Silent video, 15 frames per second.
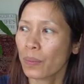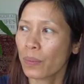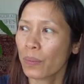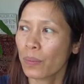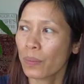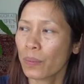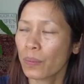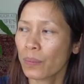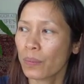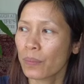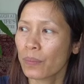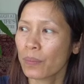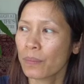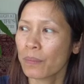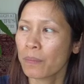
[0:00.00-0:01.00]

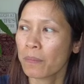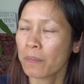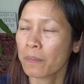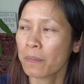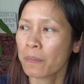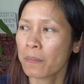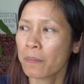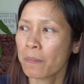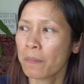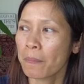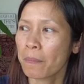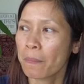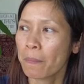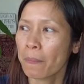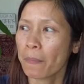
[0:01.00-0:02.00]

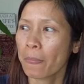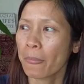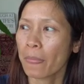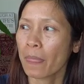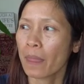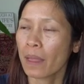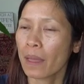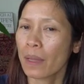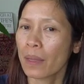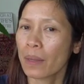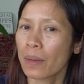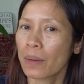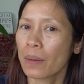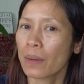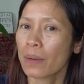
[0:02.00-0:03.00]

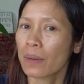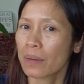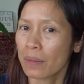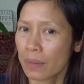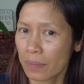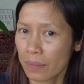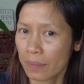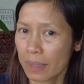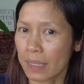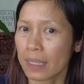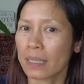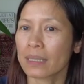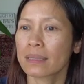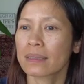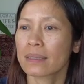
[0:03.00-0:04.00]

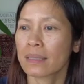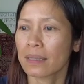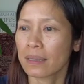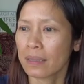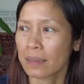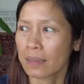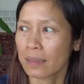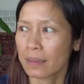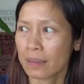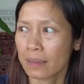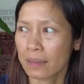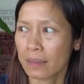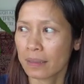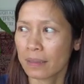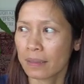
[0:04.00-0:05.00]

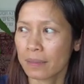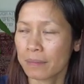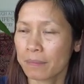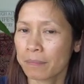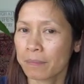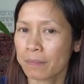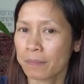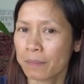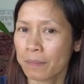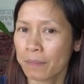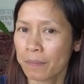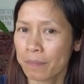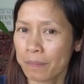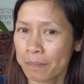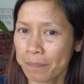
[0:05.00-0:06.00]

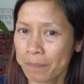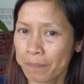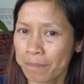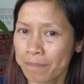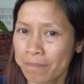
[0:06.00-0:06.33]
This person isn't speaking.